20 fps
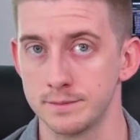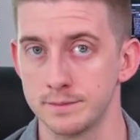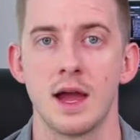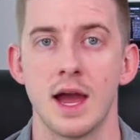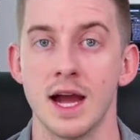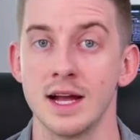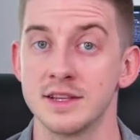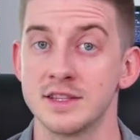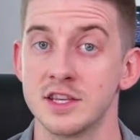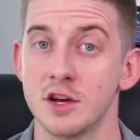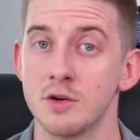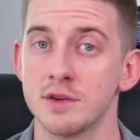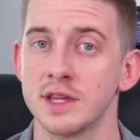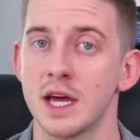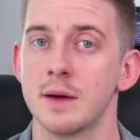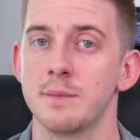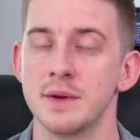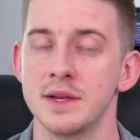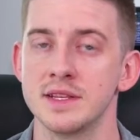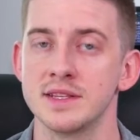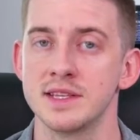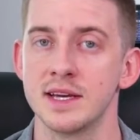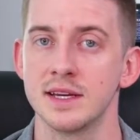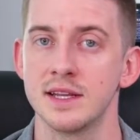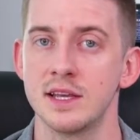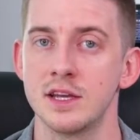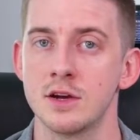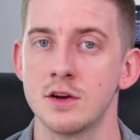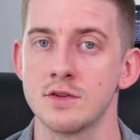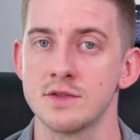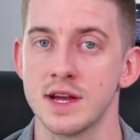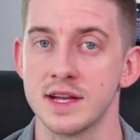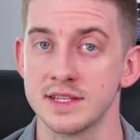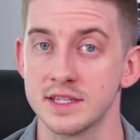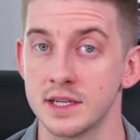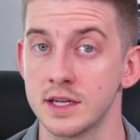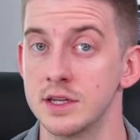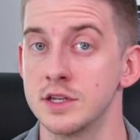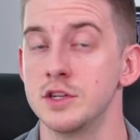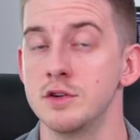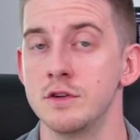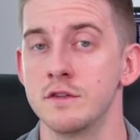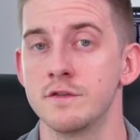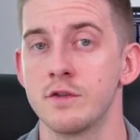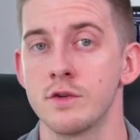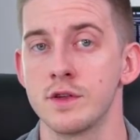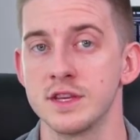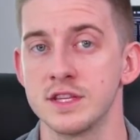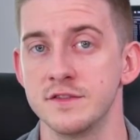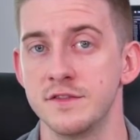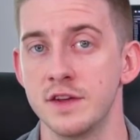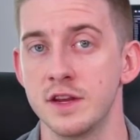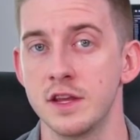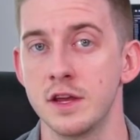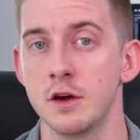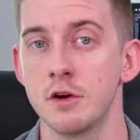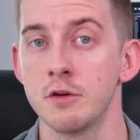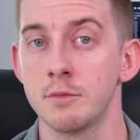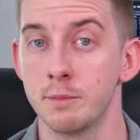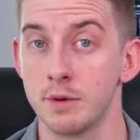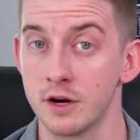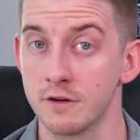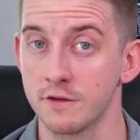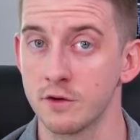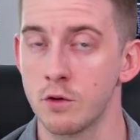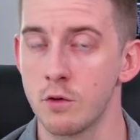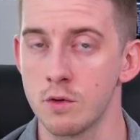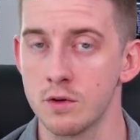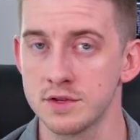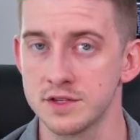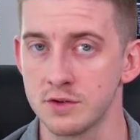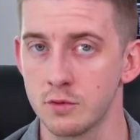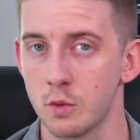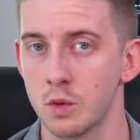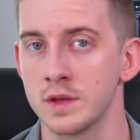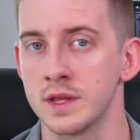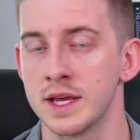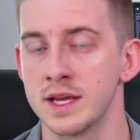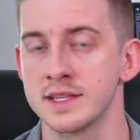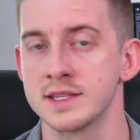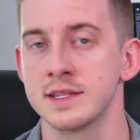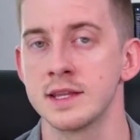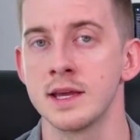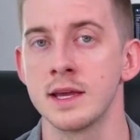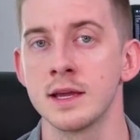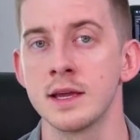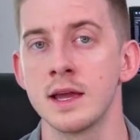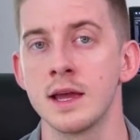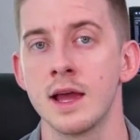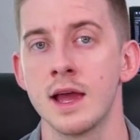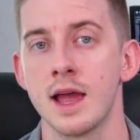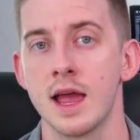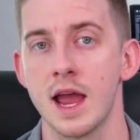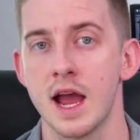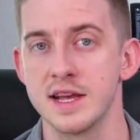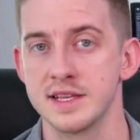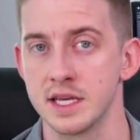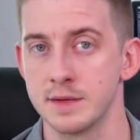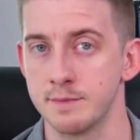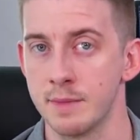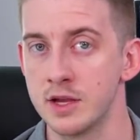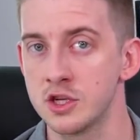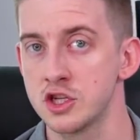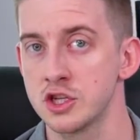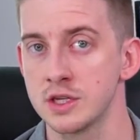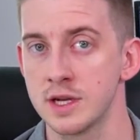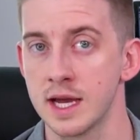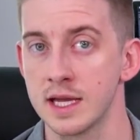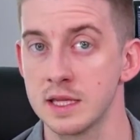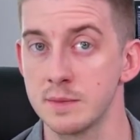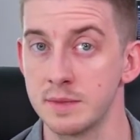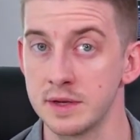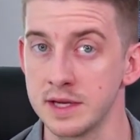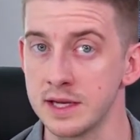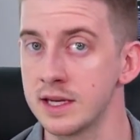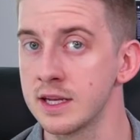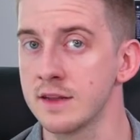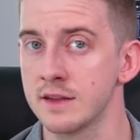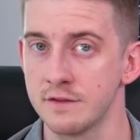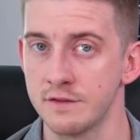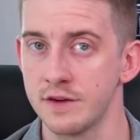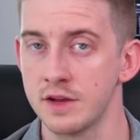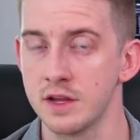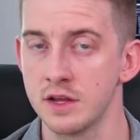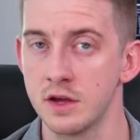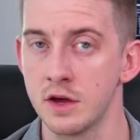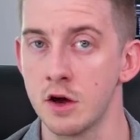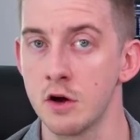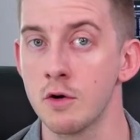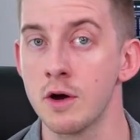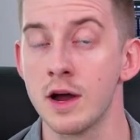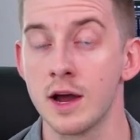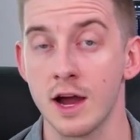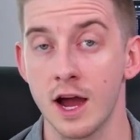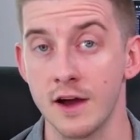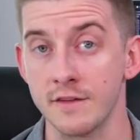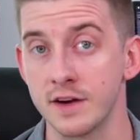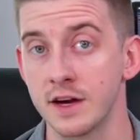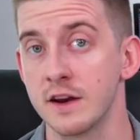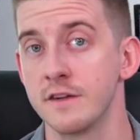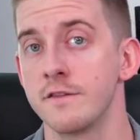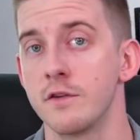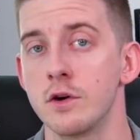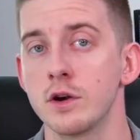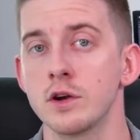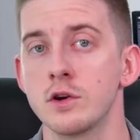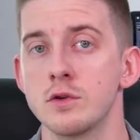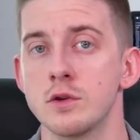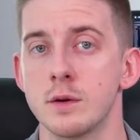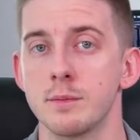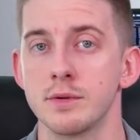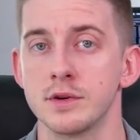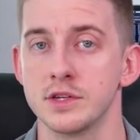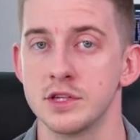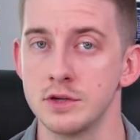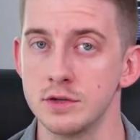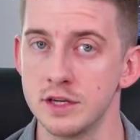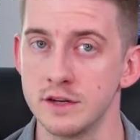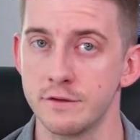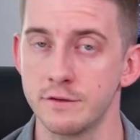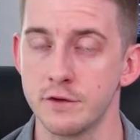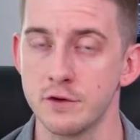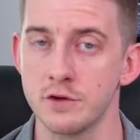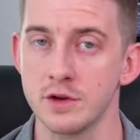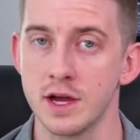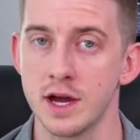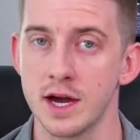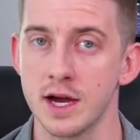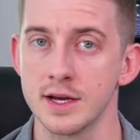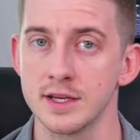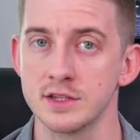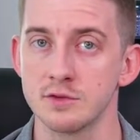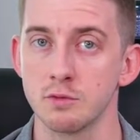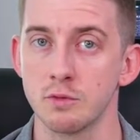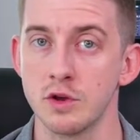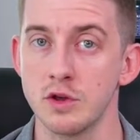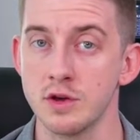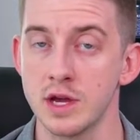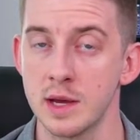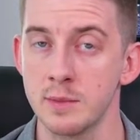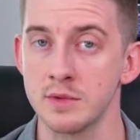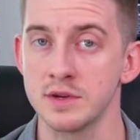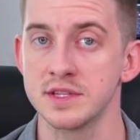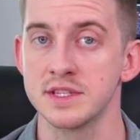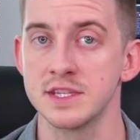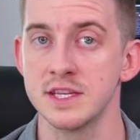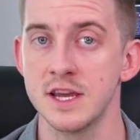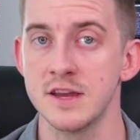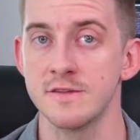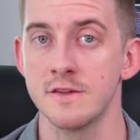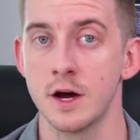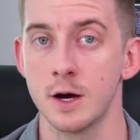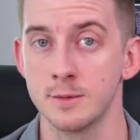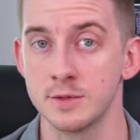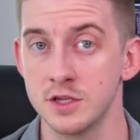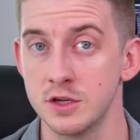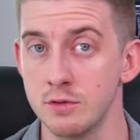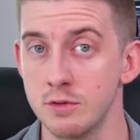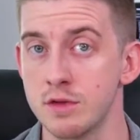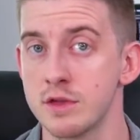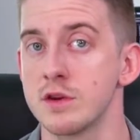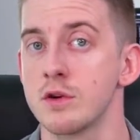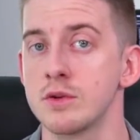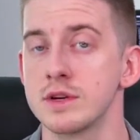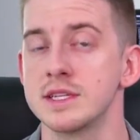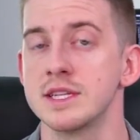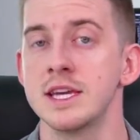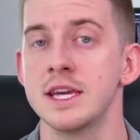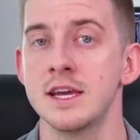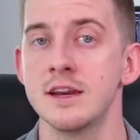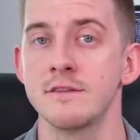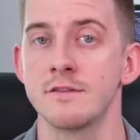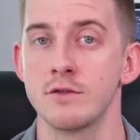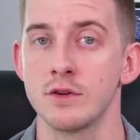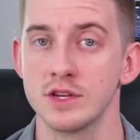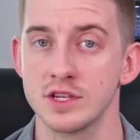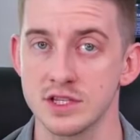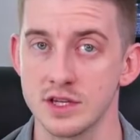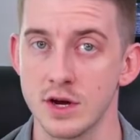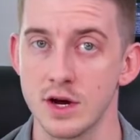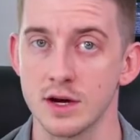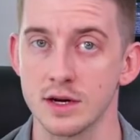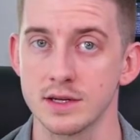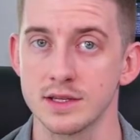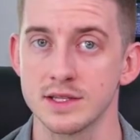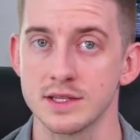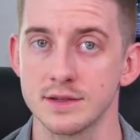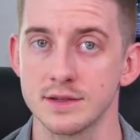And so with that being said here, that's going to do it for this video. But of course, one last thing, as I mentioned at the beginning of the video, I've got a very cool opportunity for you guys where you can receive up to 13 free stocks.